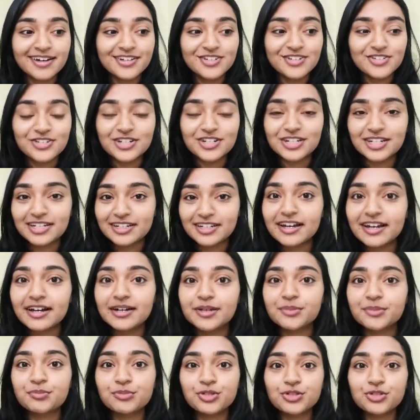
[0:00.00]
she
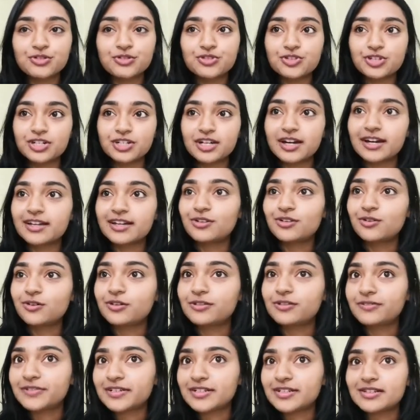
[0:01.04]
had
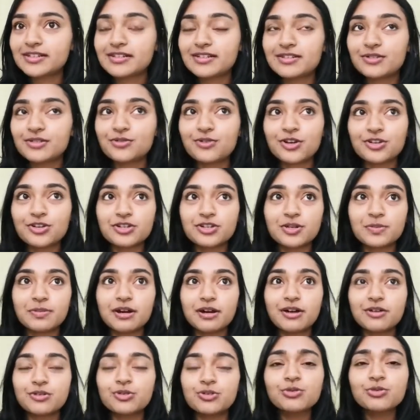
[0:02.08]
always this question
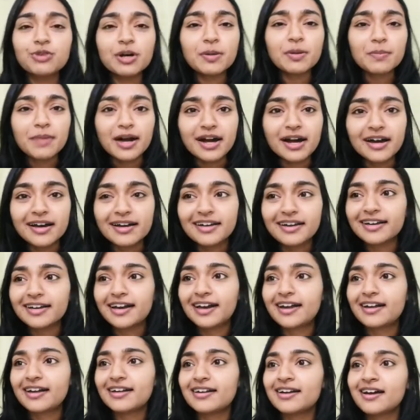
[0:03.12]
about who am I,
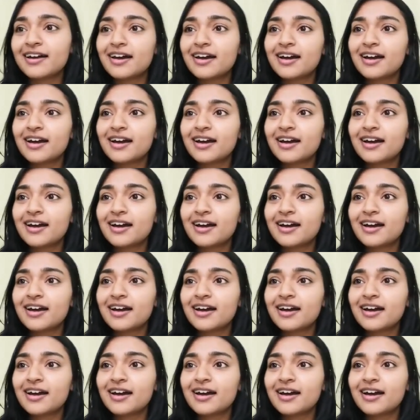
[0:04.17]
and